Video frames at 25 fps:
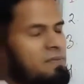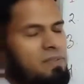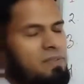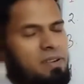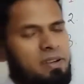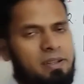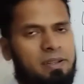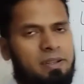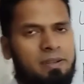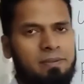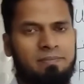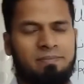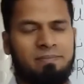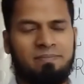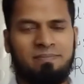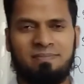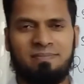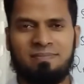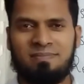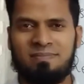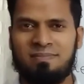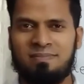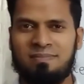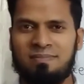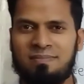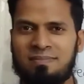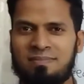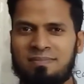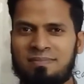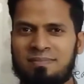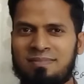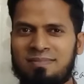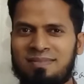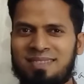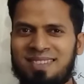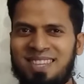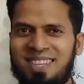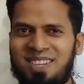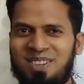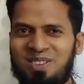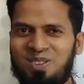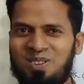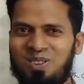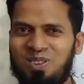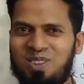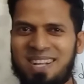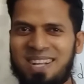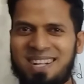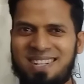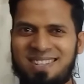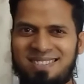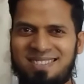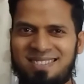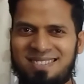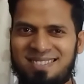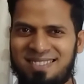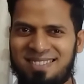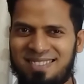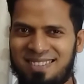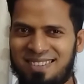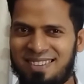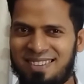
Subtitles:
every day. You know that